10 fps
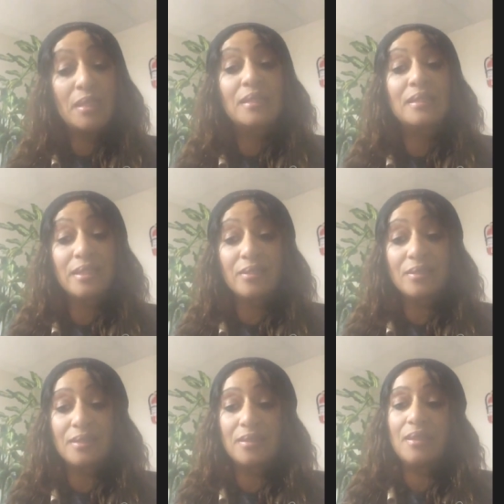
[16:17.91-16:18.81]

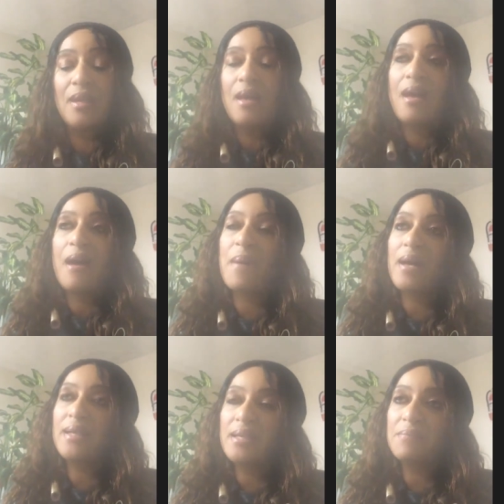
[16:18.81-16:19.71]
clearly
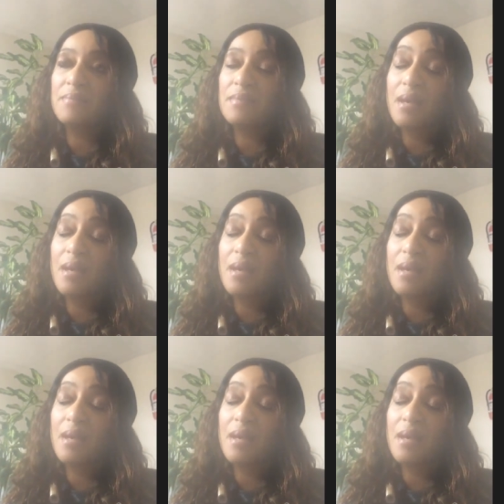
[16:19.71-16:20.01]
about him,